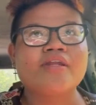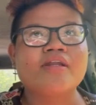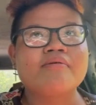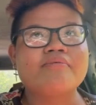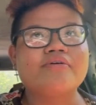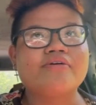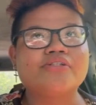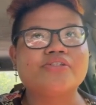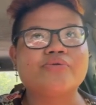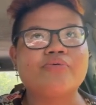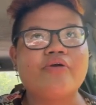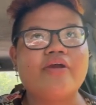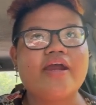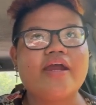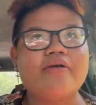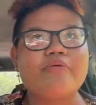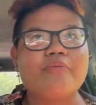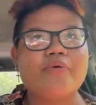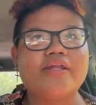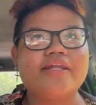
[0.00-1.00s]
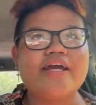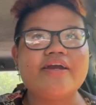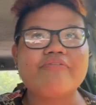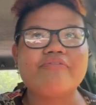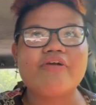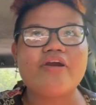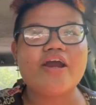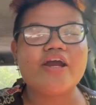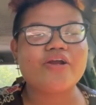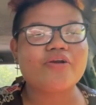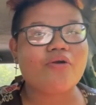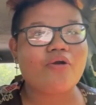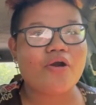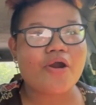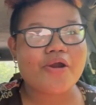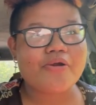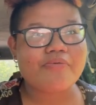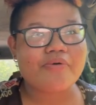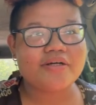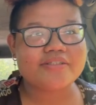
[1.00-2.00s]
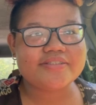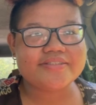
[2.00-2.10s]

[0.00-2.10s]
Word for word: Because whenever I go around